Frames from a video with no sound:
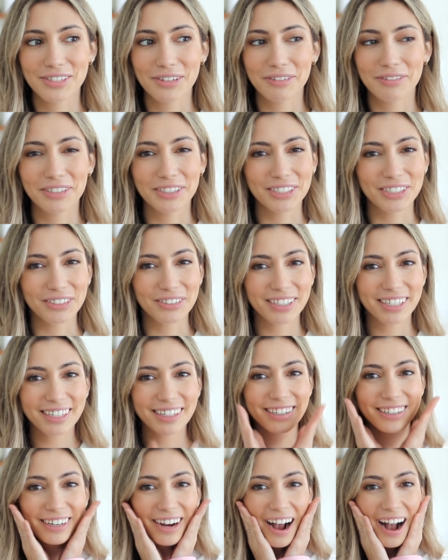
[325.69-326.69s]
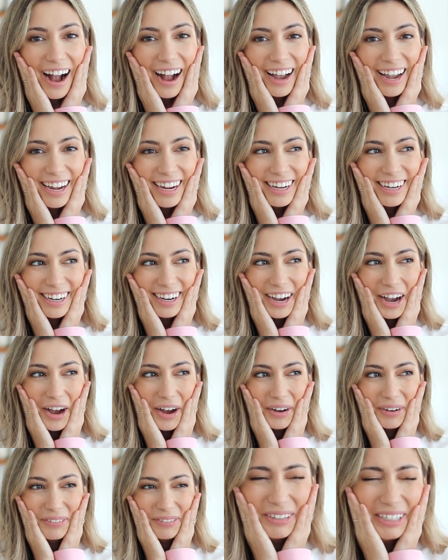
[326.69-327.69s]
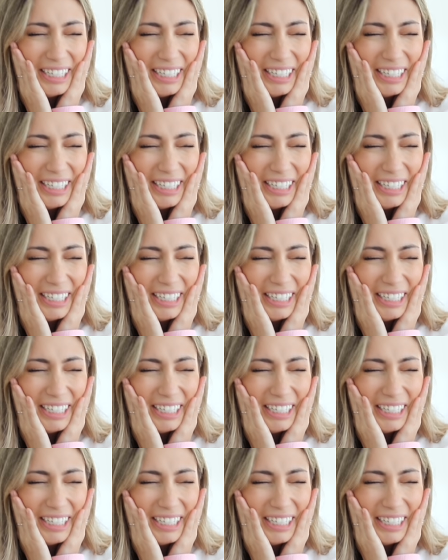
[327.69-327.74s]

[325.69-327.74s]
So if you're new here, hi. Um,